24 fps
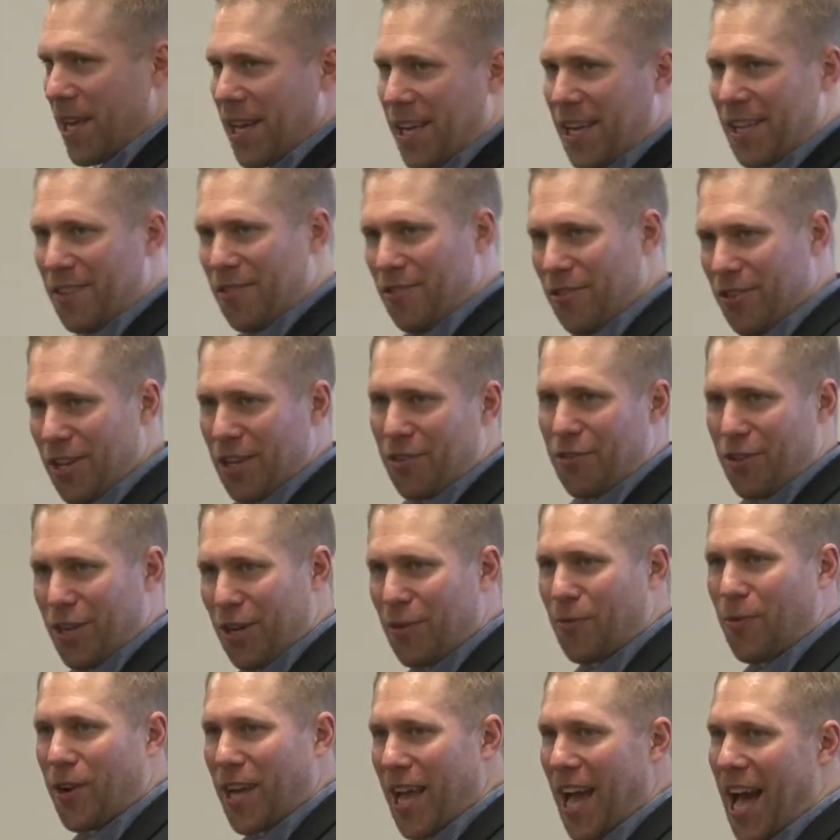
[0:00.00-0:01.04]
a
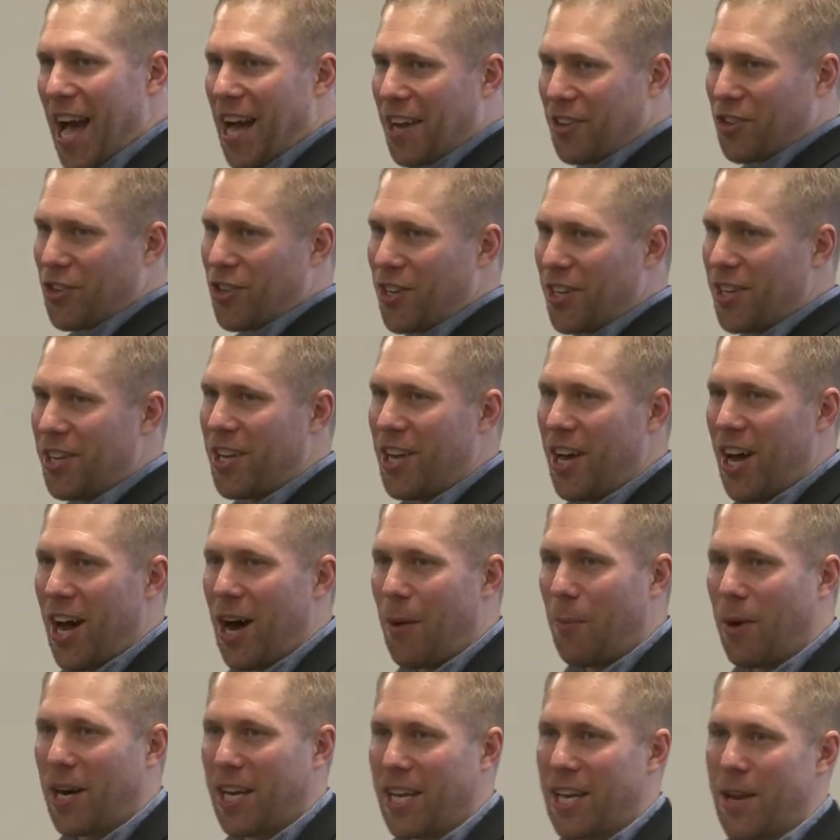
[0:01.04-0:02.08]
consistent reaction
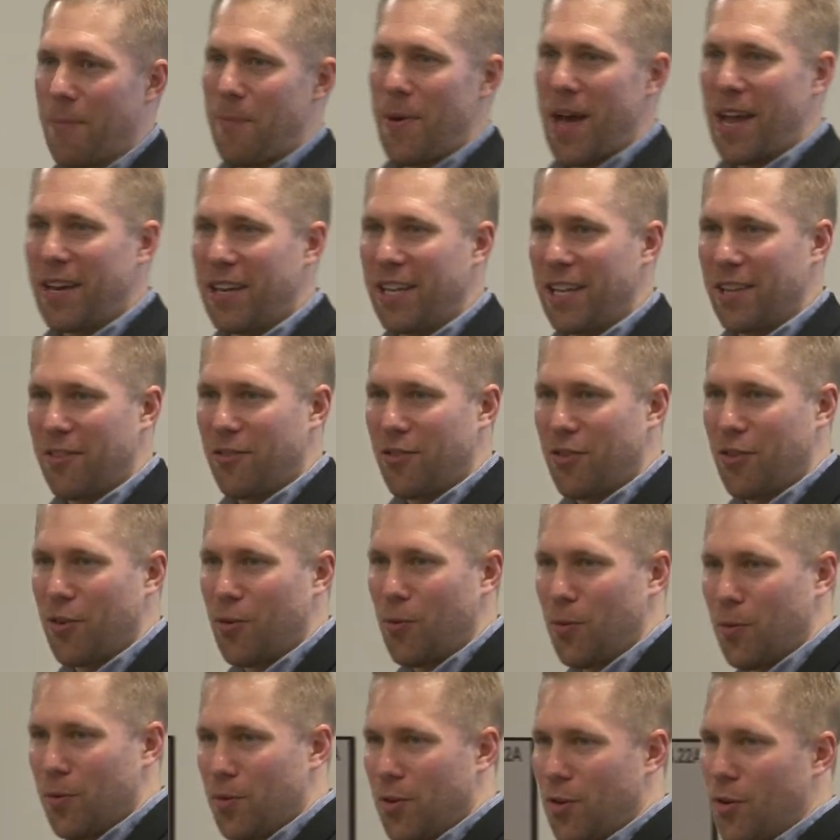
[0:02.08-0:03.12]
among independents
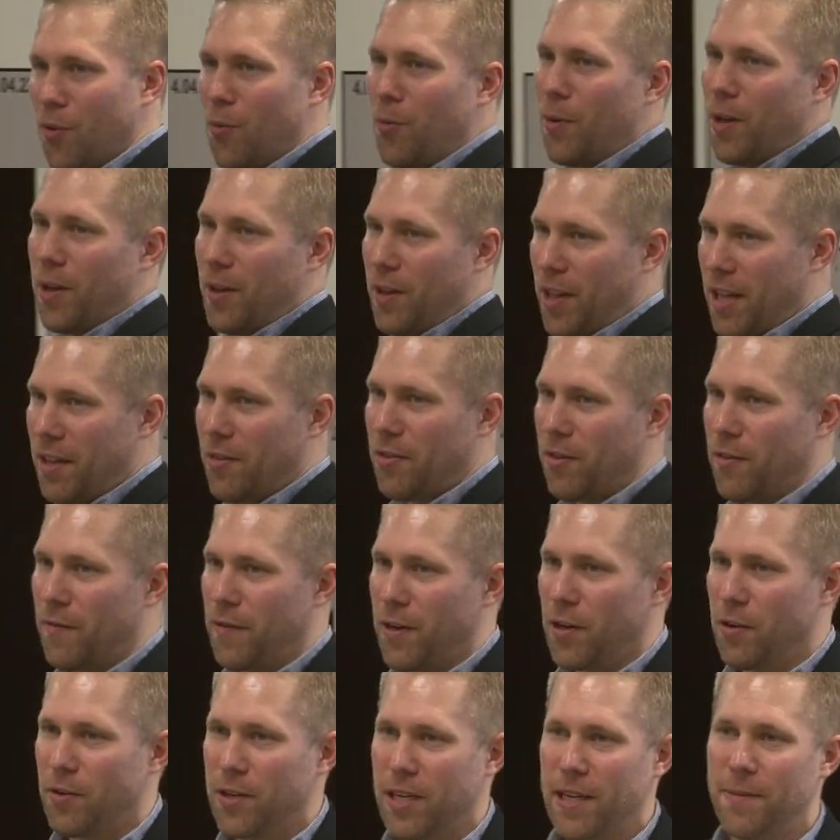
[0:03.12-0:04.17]
to, to
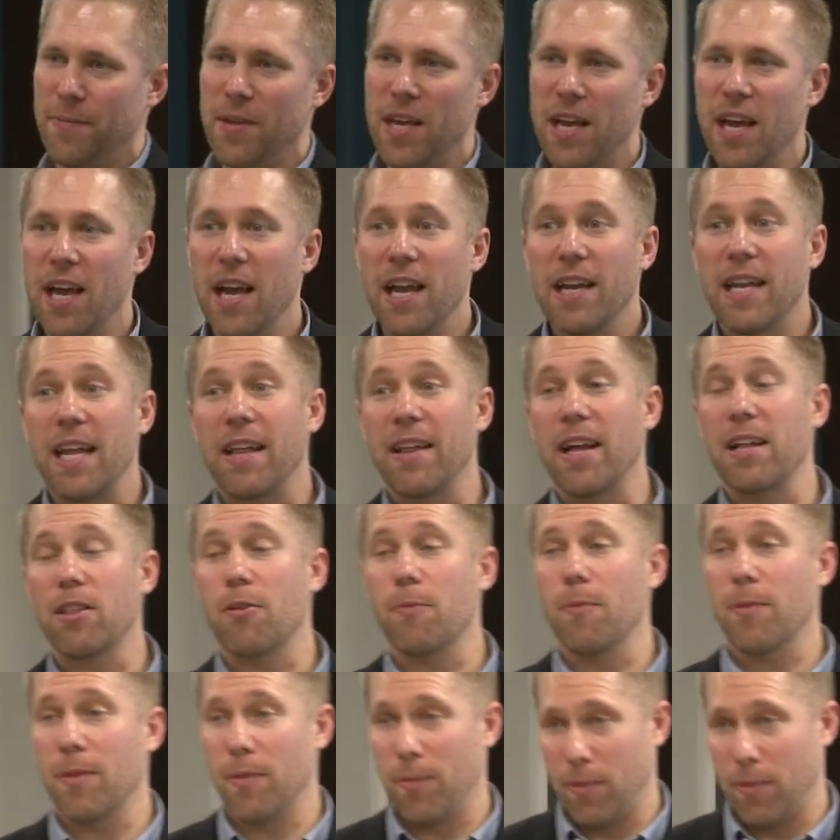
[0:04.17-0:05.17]
incivility. Now that's